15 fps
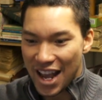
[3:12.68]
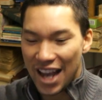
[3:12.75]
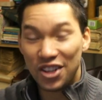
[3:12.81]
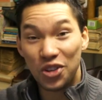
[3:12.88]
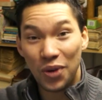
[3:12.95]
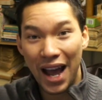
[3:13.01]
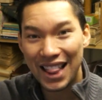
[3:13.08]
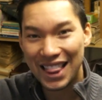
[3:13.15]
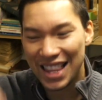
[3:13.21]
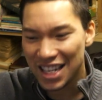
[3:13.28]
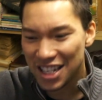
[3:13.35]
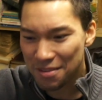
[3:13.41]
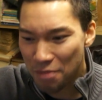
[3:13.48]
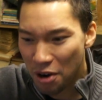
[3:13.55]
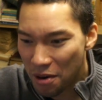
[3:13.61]
And so at
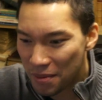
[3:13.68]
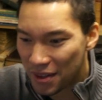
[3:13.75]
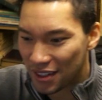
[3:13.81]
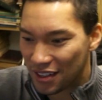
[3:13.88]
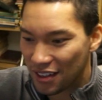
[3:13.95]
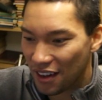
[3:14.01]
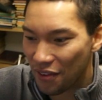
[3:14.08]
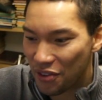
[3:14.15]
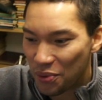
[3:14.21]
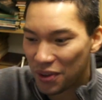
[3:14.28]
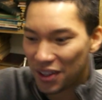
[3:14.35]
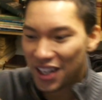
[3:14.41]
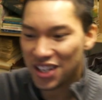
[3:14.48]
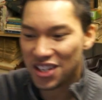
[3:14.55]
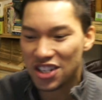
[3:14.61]
this moment of the
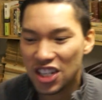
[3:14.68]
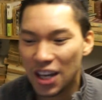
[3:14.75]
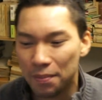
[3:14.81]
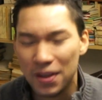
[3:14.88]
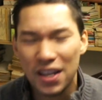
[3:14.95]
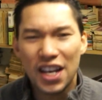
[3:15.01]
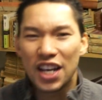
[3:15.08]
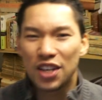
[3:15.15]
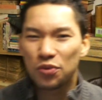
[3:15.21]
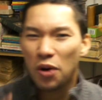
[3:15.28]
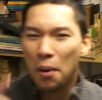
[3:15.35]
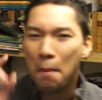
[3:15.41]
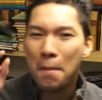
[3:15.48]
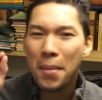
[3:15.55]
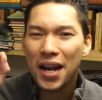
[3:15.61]
relationship is
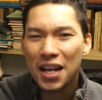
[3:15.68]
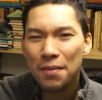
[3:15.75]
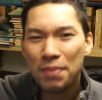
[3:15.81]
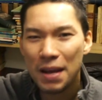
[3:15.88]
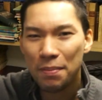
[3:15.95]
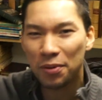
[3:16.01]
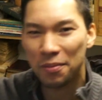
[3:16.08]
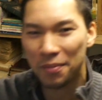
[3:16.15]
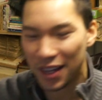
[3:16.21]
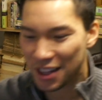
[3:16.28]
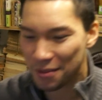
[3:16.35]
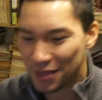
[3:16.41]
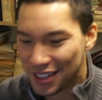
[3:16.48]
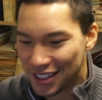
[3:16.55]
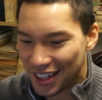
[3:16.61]
where many people make
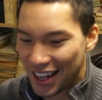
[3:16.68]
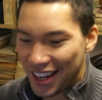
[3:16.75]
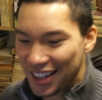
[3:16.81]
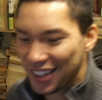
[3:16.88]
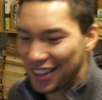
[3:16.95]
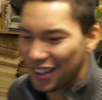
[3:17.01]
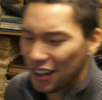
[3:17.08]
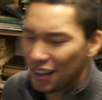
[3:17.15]
the mistake.